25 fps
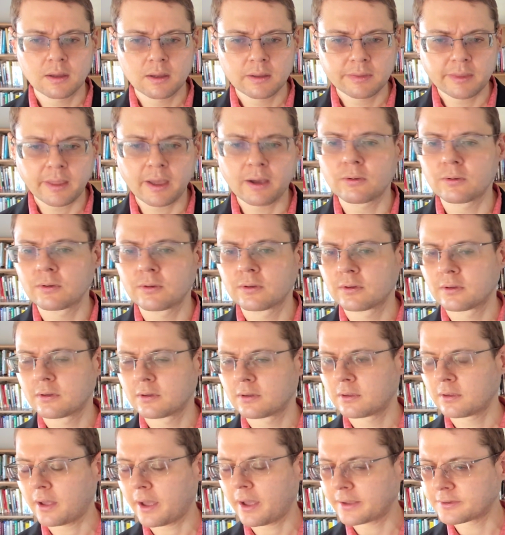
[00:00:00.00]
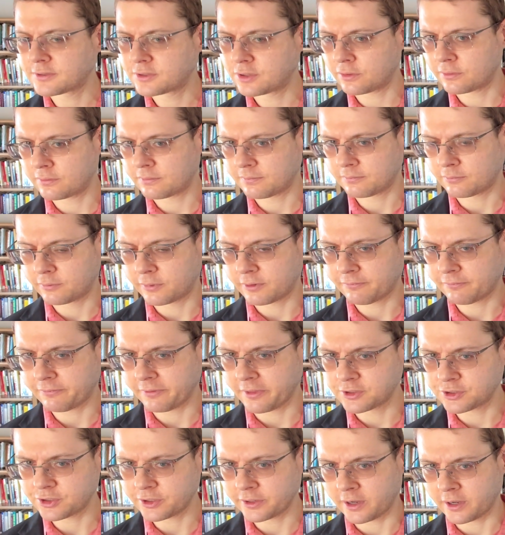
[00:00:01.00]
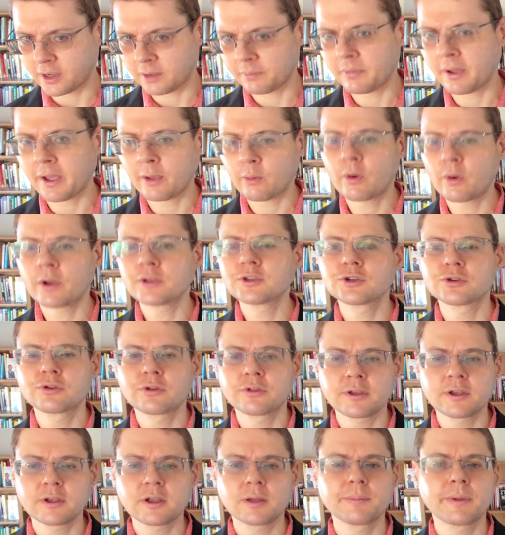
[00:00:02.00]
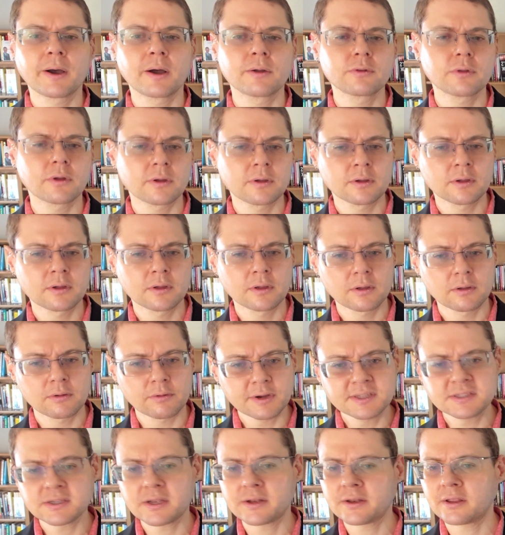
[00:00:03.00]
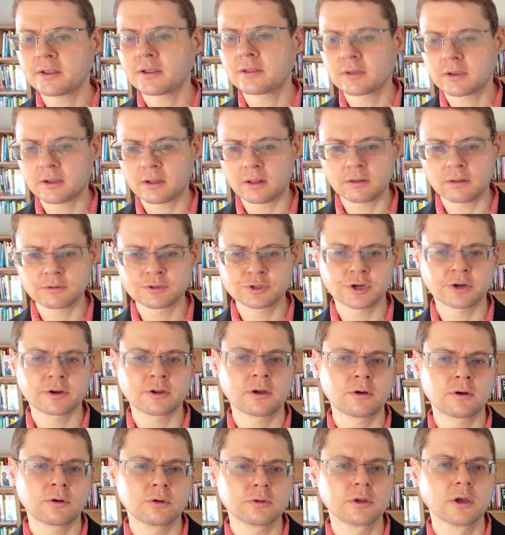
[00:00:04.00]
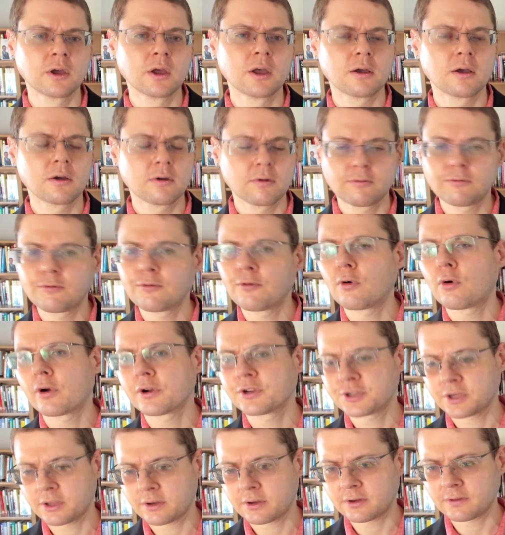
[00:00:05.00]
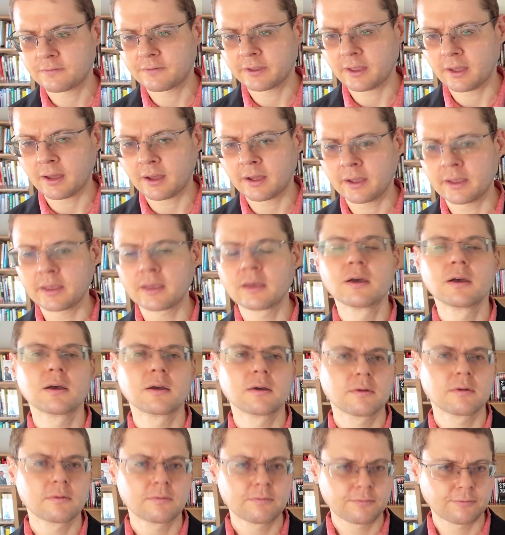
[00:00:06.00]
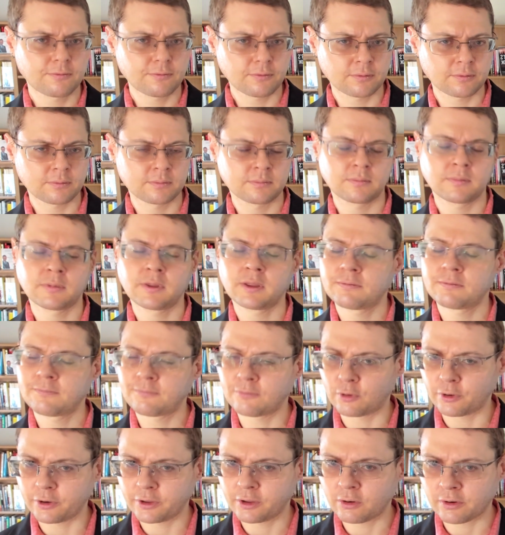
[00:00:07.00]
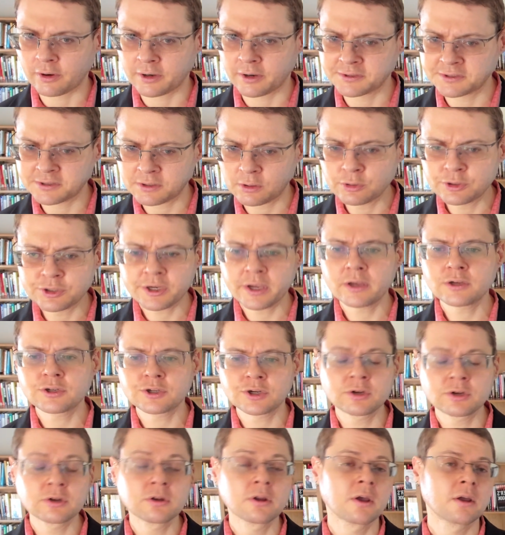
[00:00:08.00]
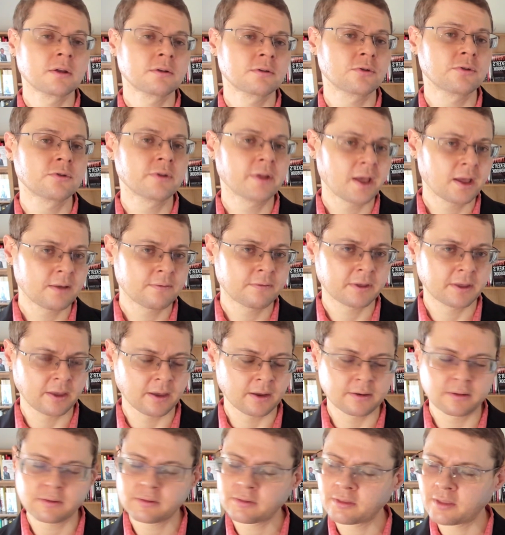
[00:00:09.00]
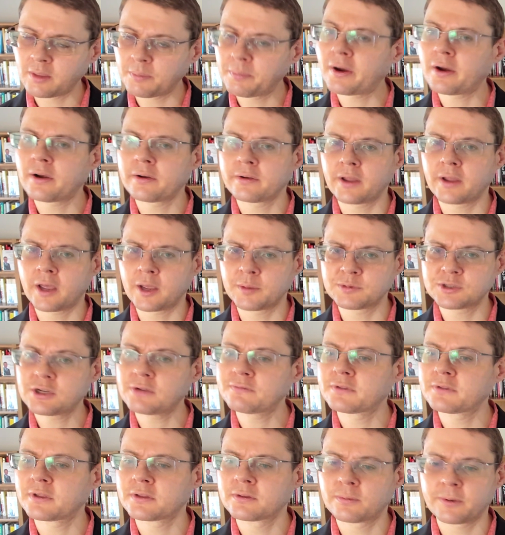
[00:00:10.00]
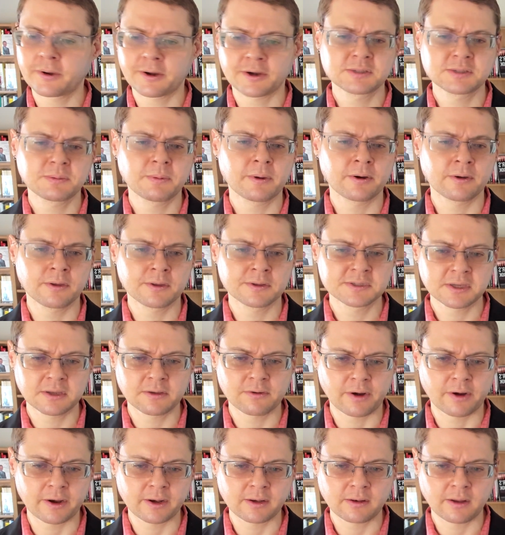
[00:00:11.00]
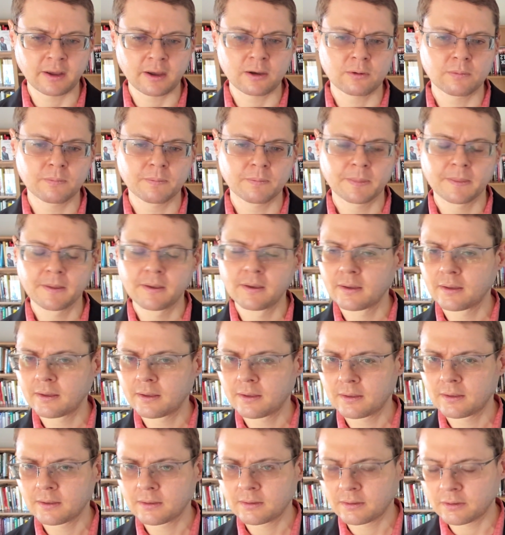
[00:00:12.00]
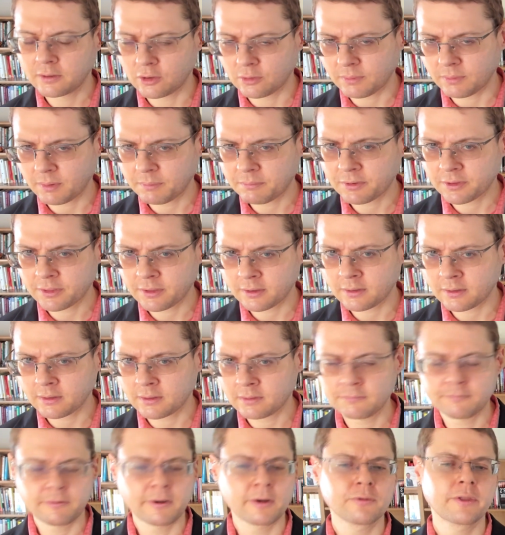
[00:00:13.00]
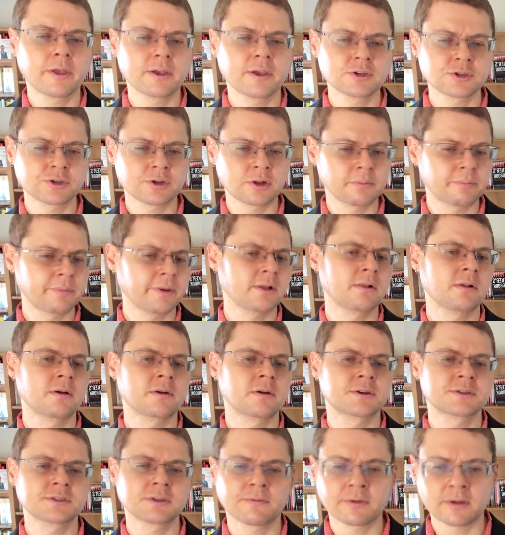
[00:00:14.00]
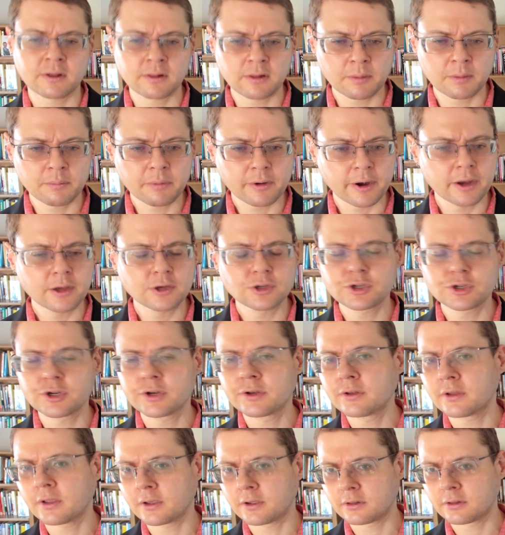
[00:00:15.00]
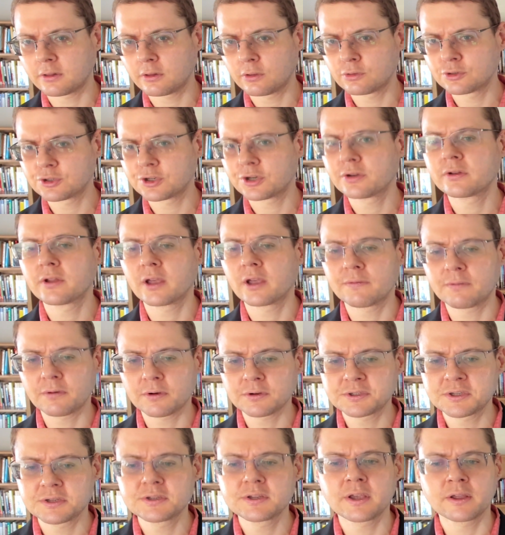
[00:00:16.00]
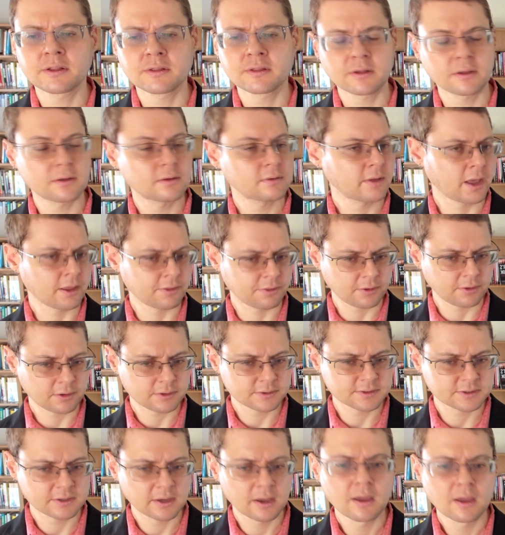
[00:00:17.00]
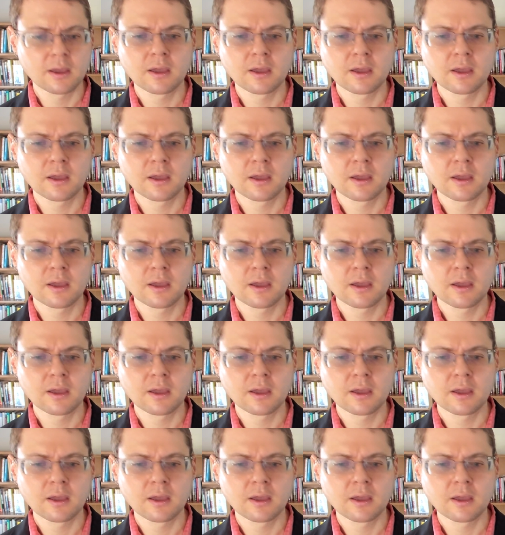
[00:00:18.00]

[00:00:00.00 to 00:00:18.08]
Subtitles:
Now, as you were finishing up, I want you to think about resetting the culture code for generative AI for your association to navigate the paradigm shift that we're experiencing right now. You remember the foundational pillars of collaboration, inclusion, diversity, and ethics.